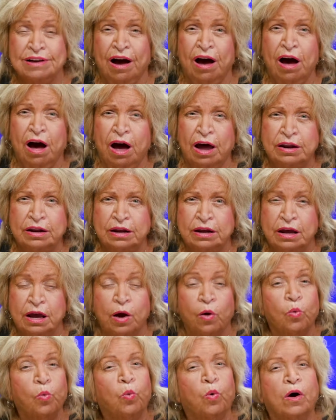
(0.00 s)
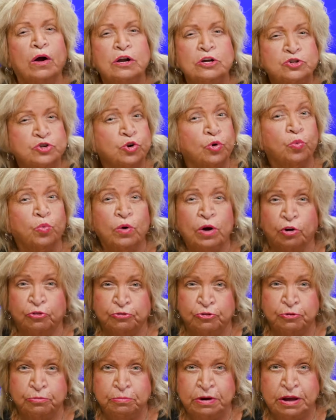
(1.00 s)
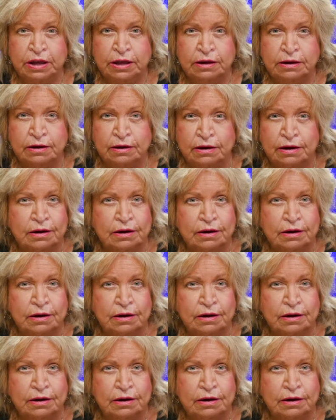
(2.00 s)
God, what is your will for me?